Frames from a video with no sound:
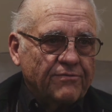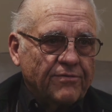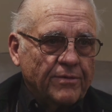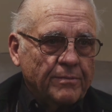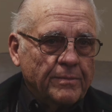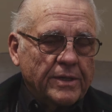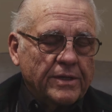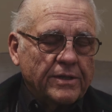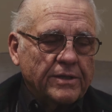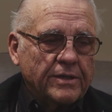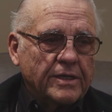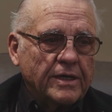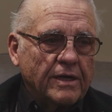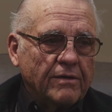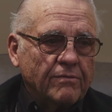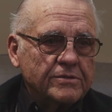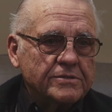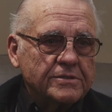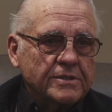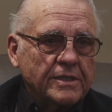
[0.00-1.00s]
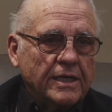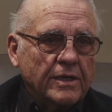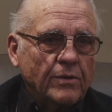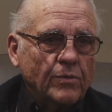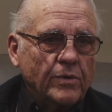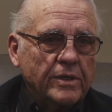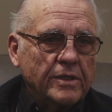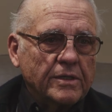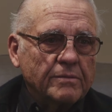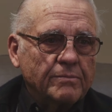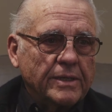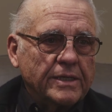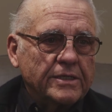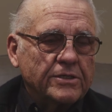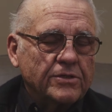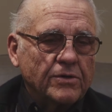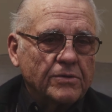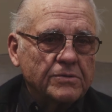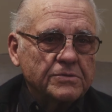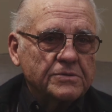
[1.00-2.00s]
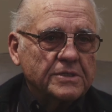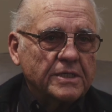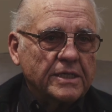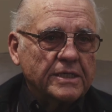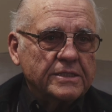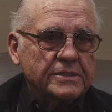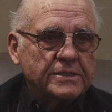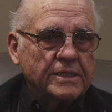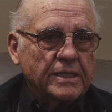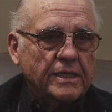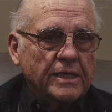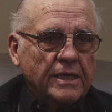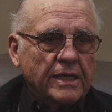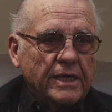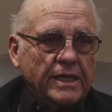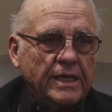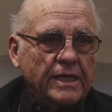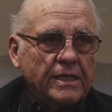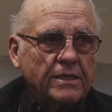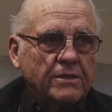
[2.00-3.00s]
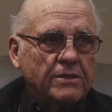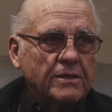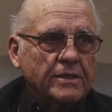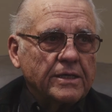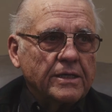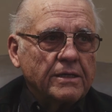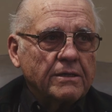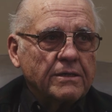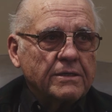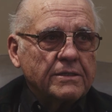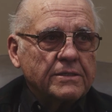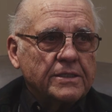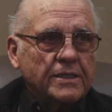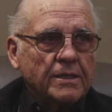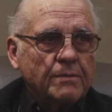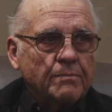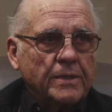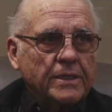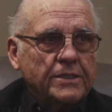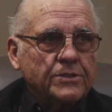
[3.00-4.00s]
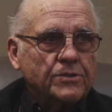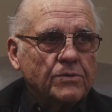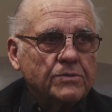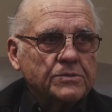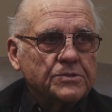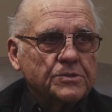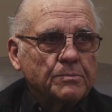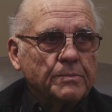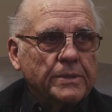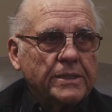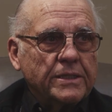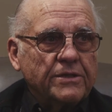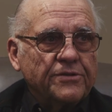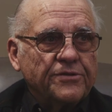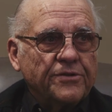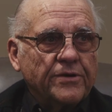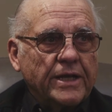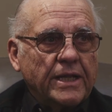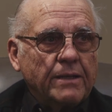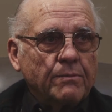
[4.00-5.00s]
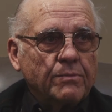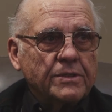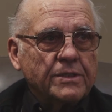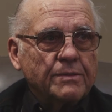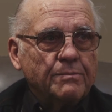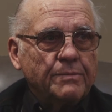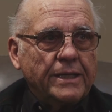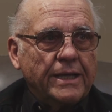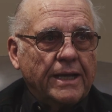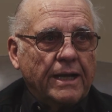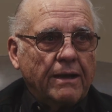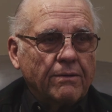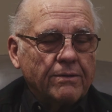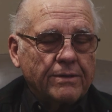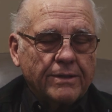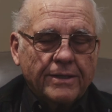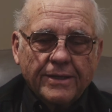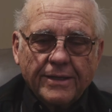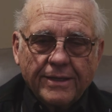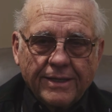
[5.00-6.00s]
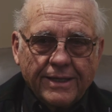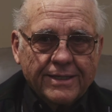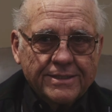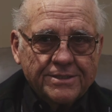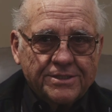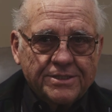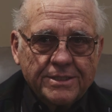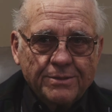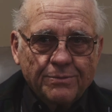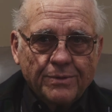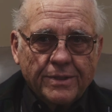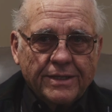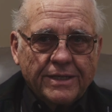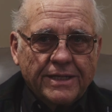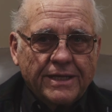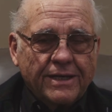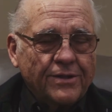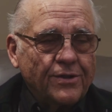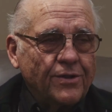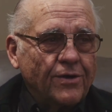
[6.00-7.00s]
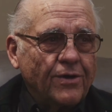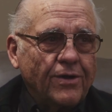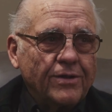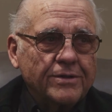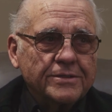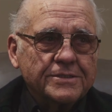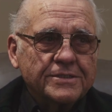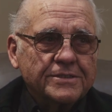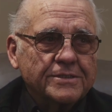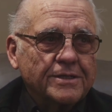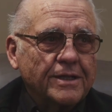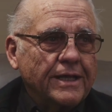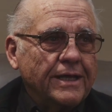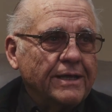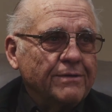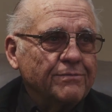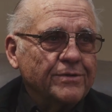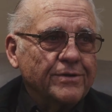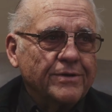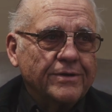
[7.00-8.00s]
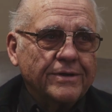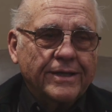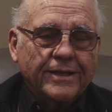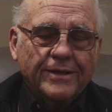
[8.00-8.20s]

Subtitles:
from under the covers, and I wiggled my toes, and I said, "Hey, Cookie, look at there, my toes are better, they're able to be out." And she went down the hall just laughing her